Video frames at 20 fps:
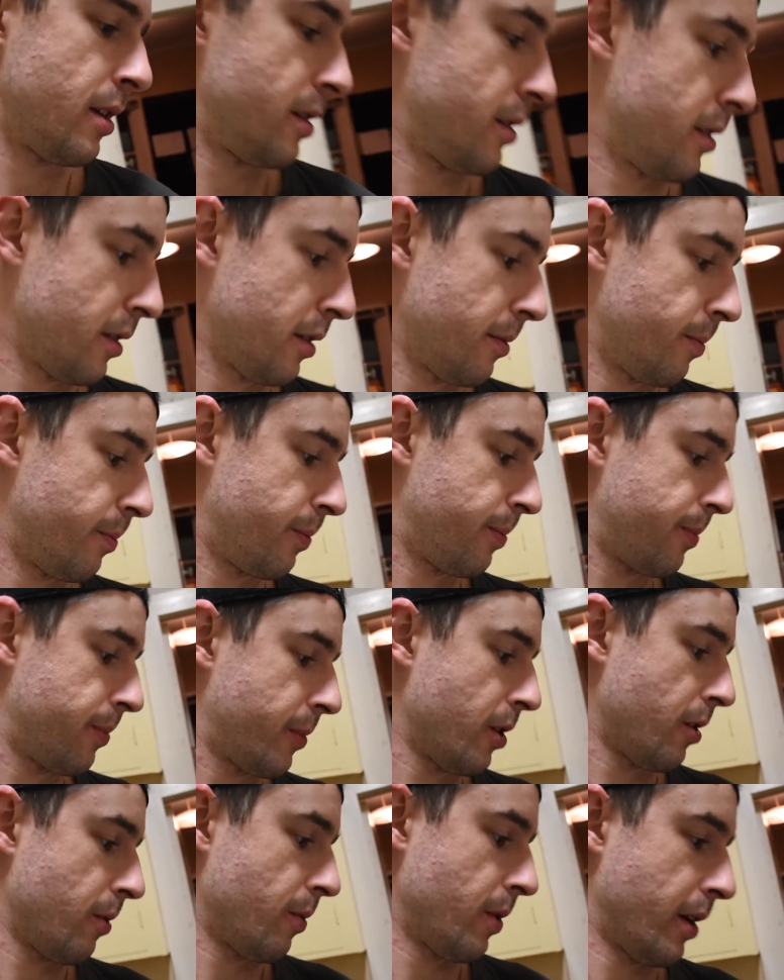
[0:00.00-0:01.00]
is I've
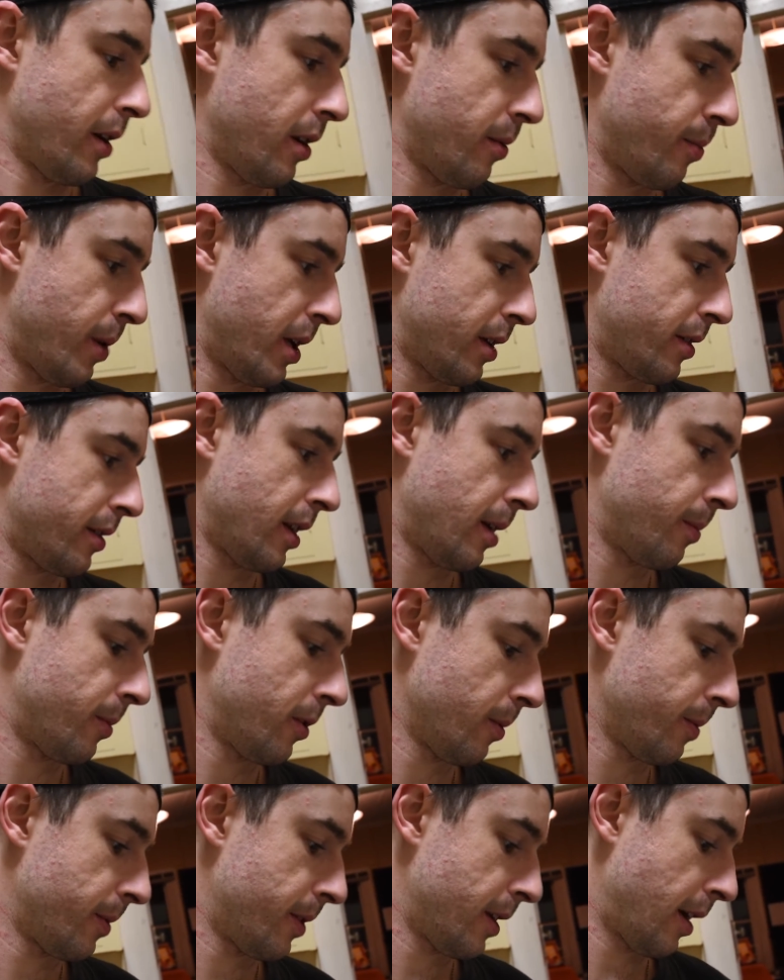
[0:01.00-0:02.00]
got one of the best
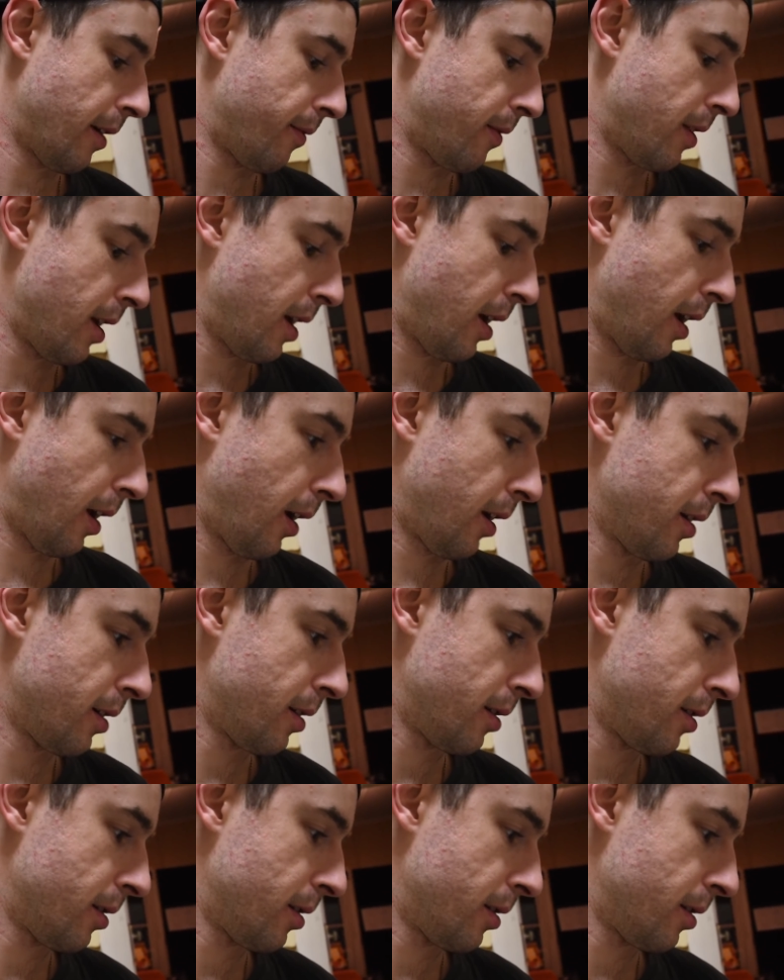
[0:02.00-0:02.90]
laptops they have there.